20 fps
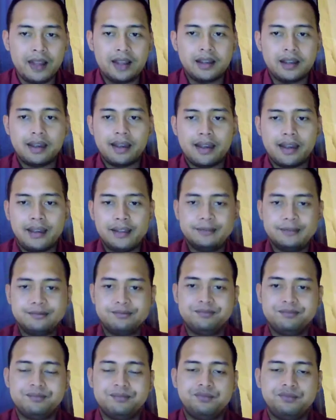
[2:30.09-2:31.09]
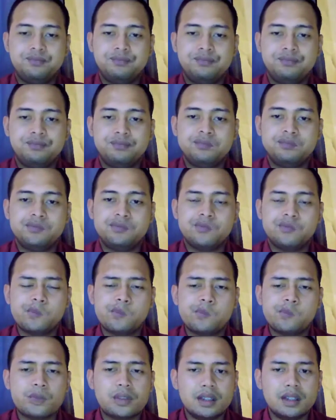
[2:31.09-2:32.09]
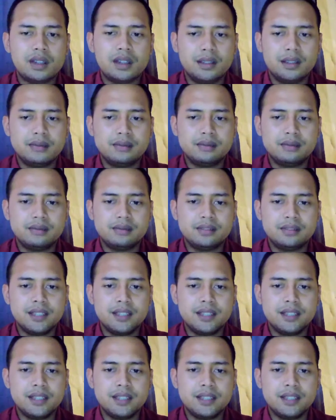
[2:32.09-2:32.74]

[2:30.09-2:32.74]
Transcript: And, and